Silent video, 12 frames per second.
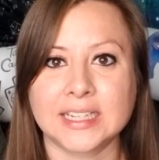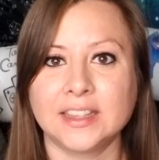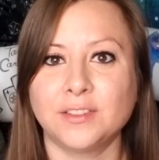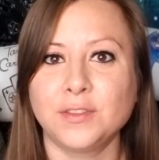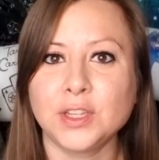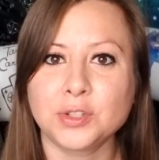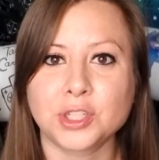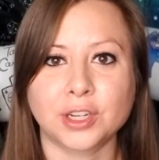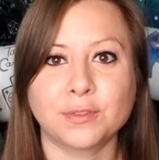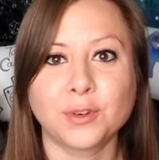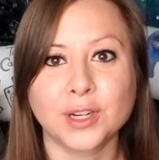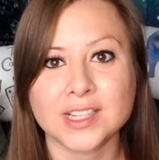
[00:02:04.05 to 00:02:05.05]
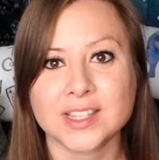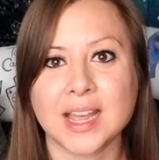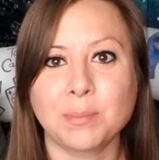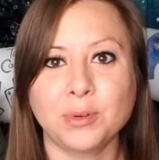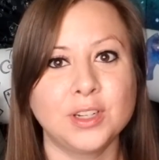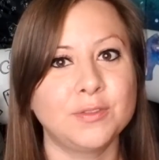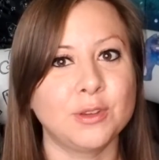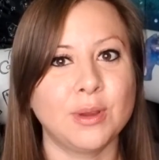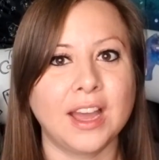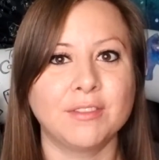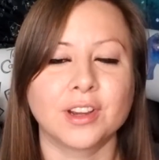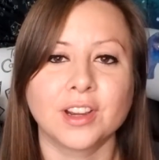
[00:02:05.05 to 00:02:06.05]
in the future. For example, if you
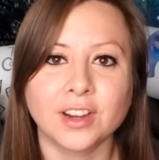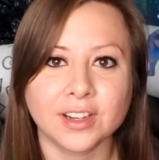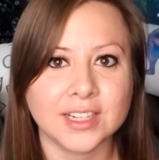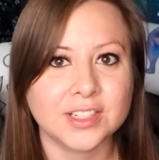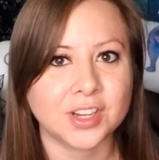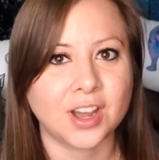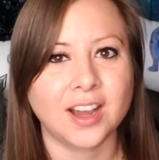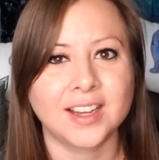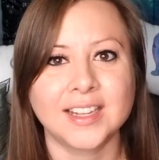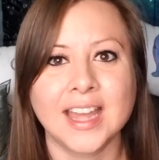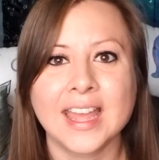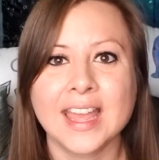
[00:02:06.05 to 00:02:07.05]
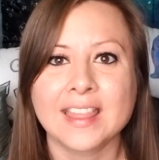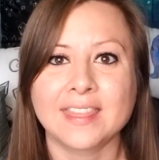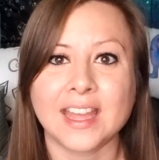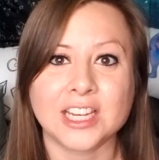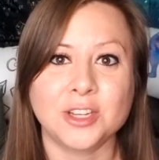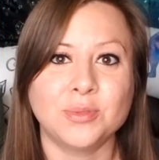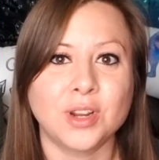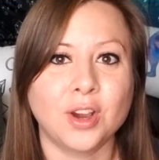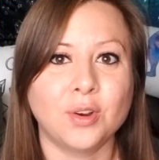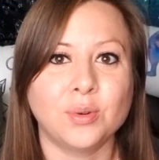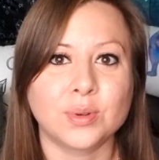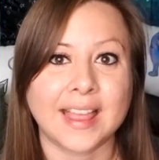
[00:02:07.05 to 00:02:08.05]
have a herding dog, then you
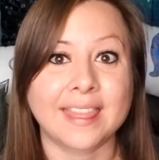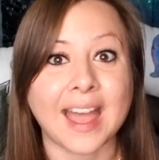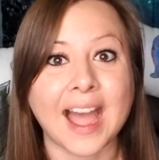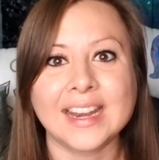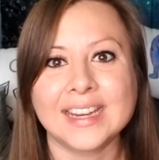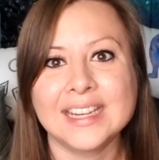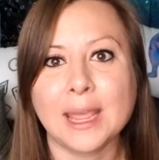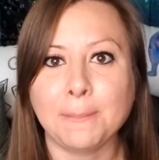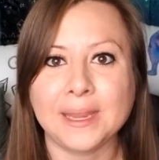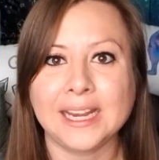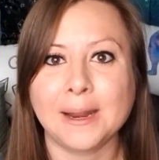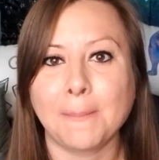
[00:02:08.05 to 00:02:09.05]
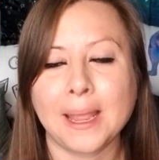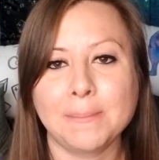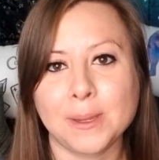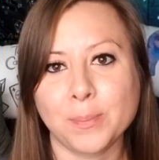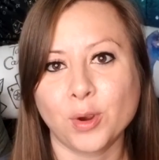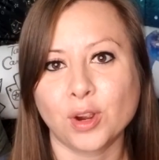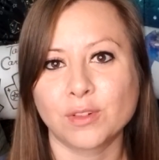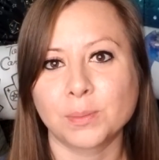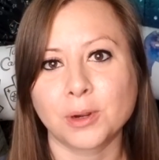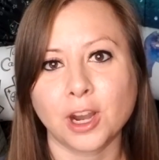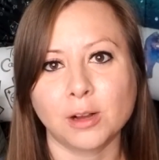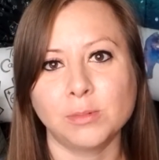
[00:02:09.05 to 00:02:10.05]
know that nipping might be more of a
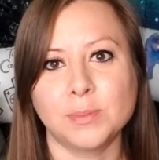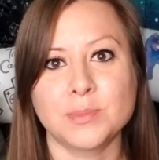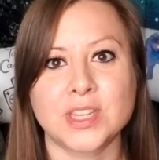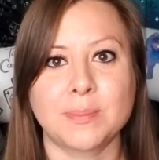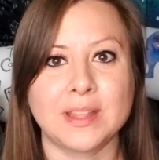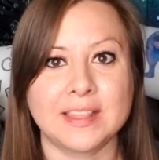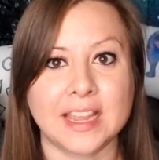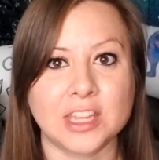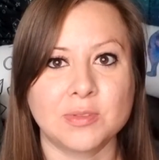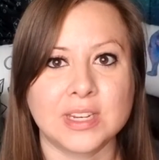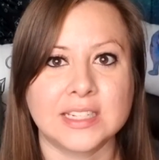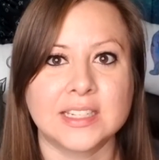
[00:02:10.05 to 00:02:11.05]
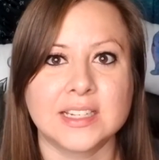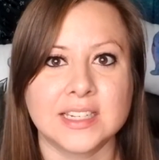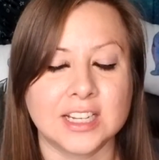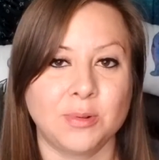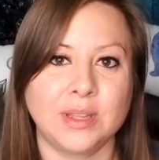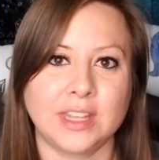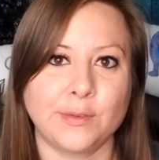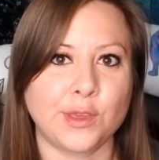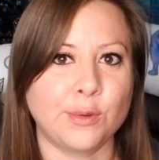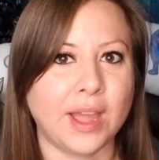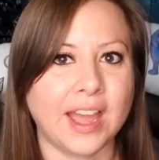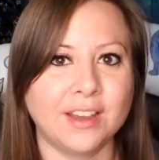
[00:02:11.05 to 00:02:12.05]
problem, something that you need to deal with if
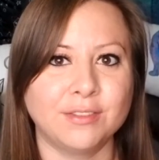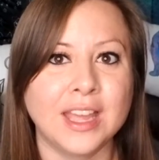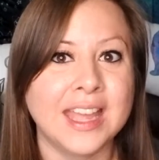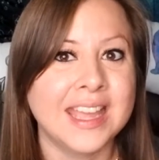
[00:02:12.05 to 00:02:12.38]
you have,